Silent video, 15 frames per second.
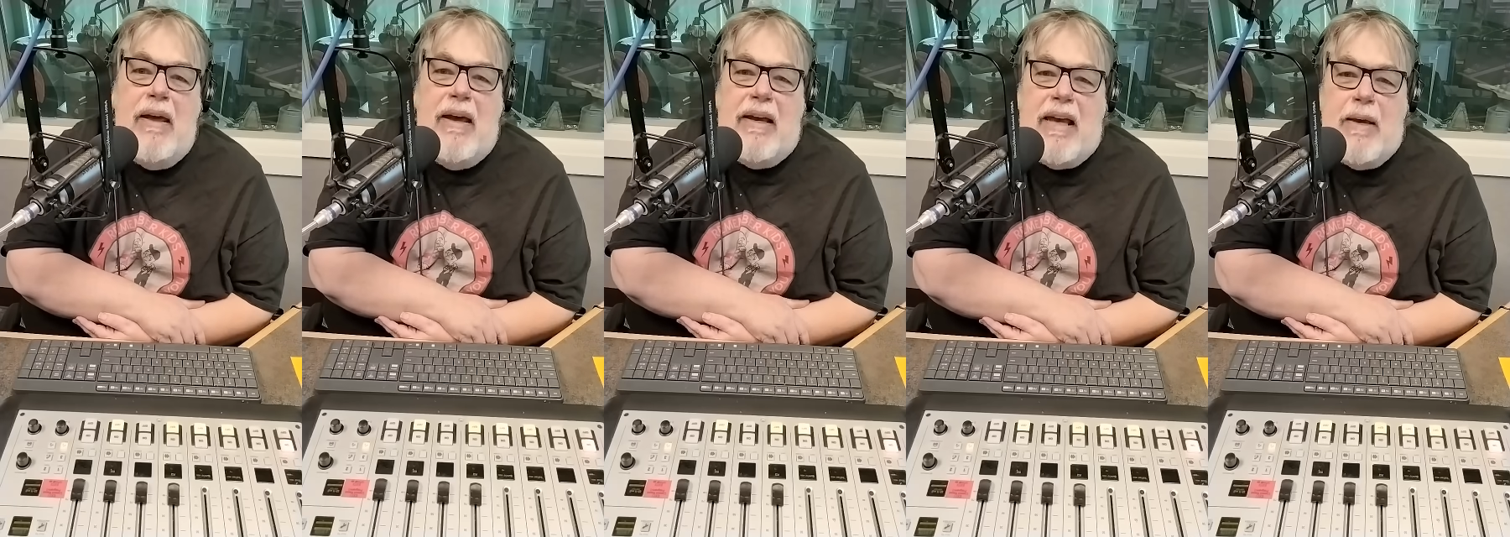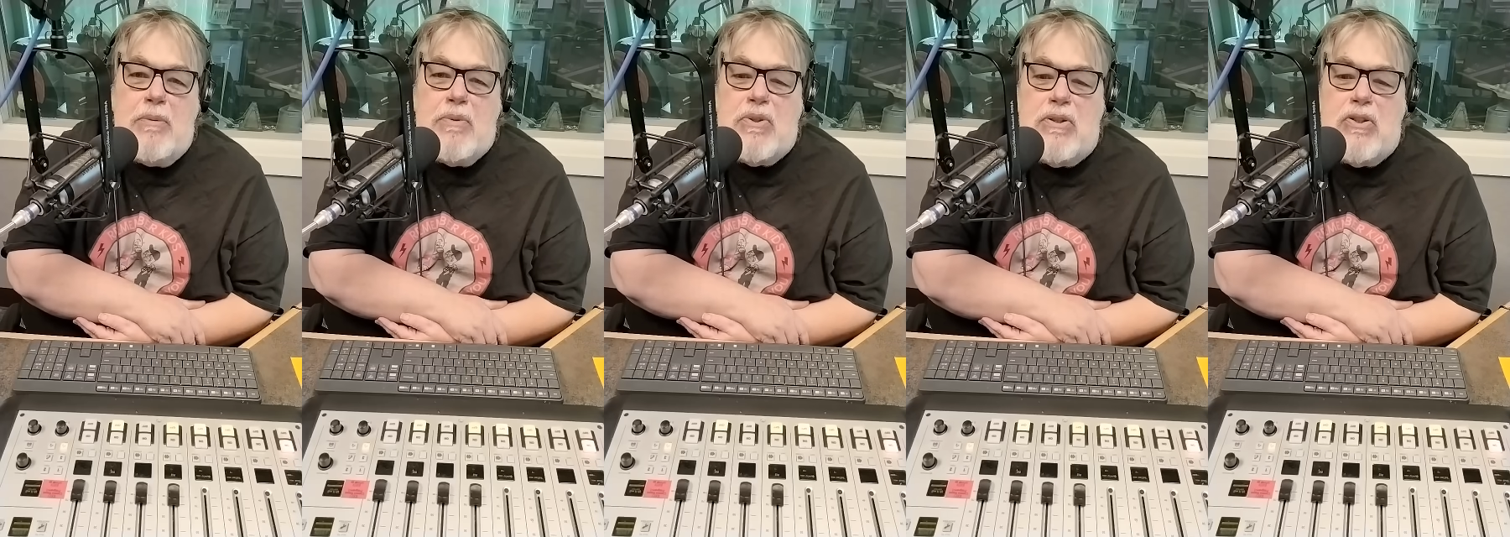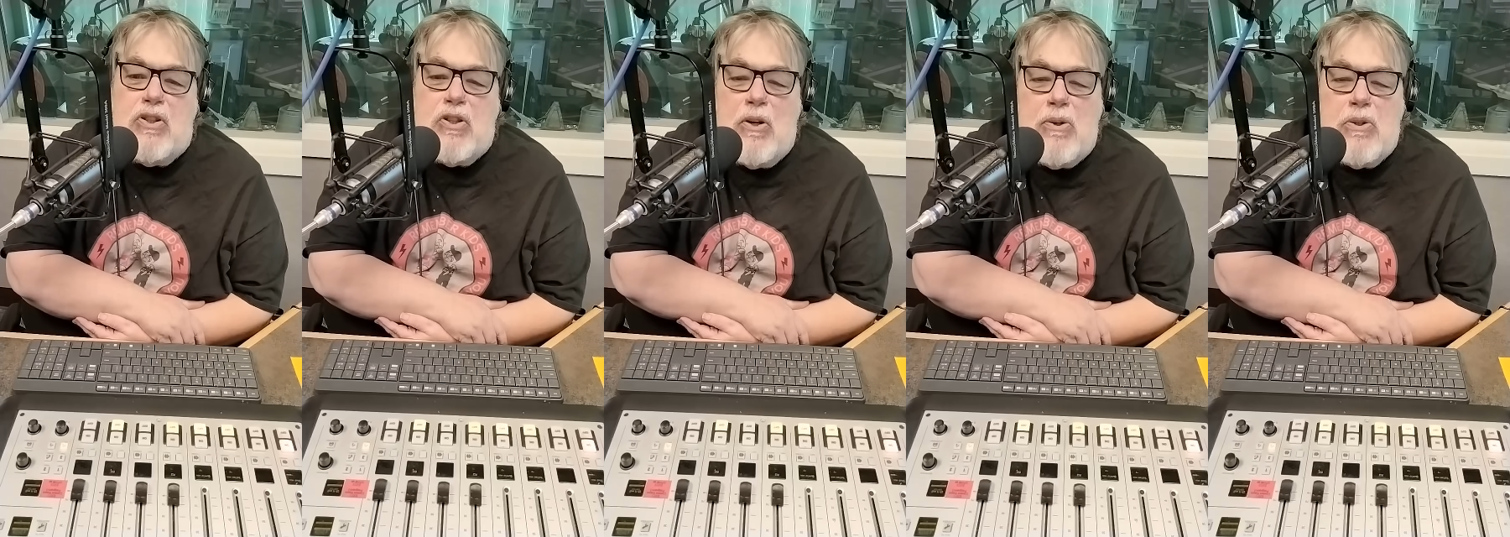keeps the
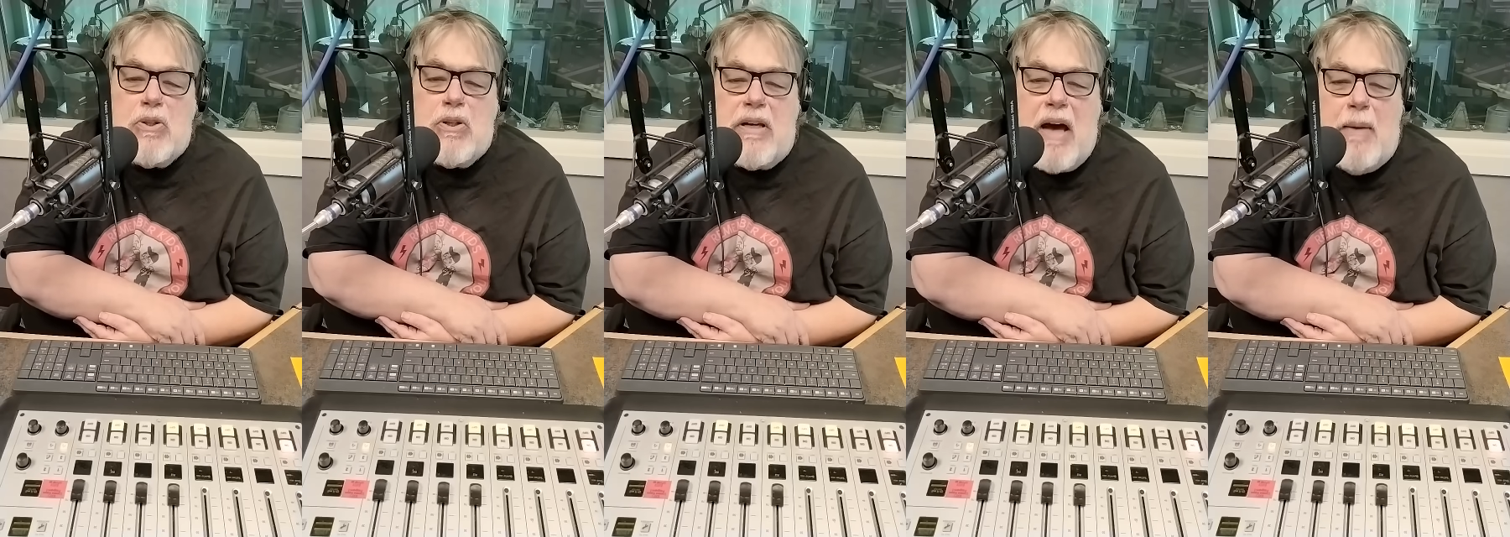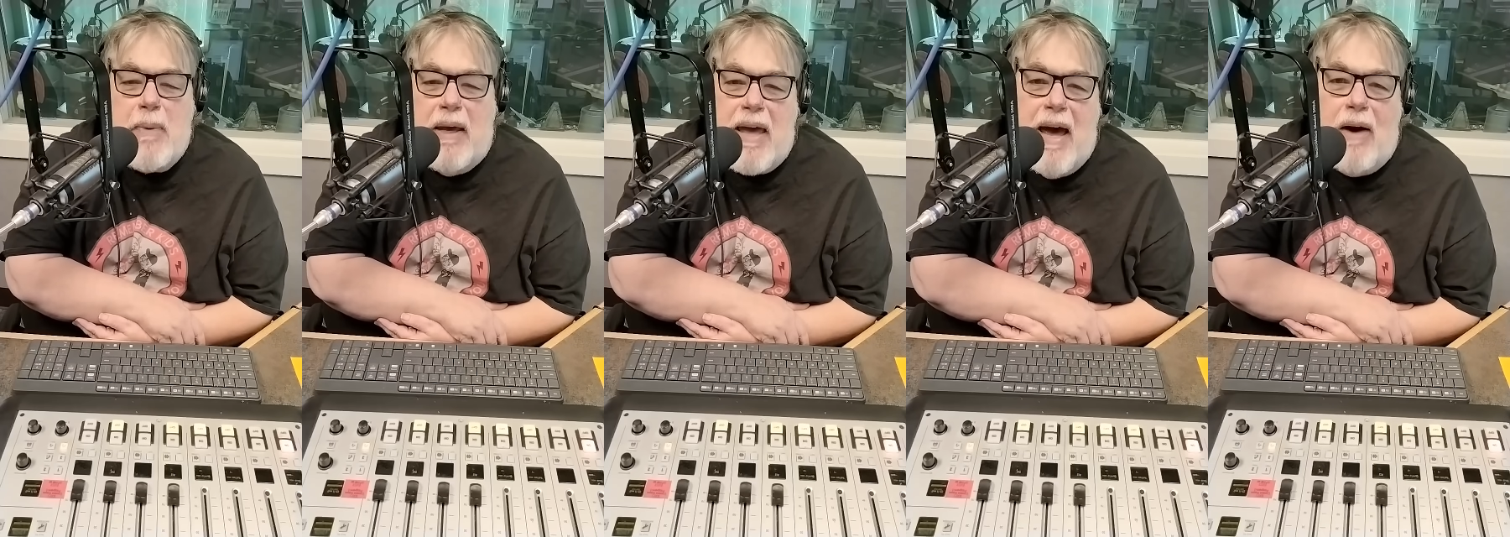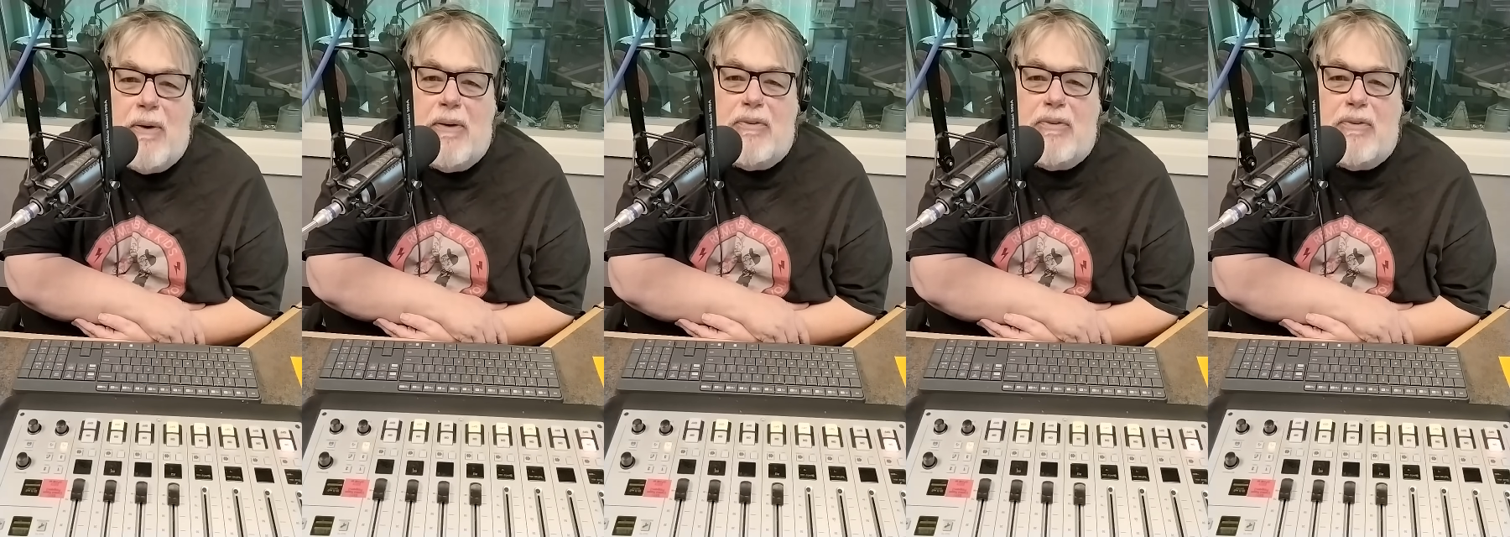shows coming out.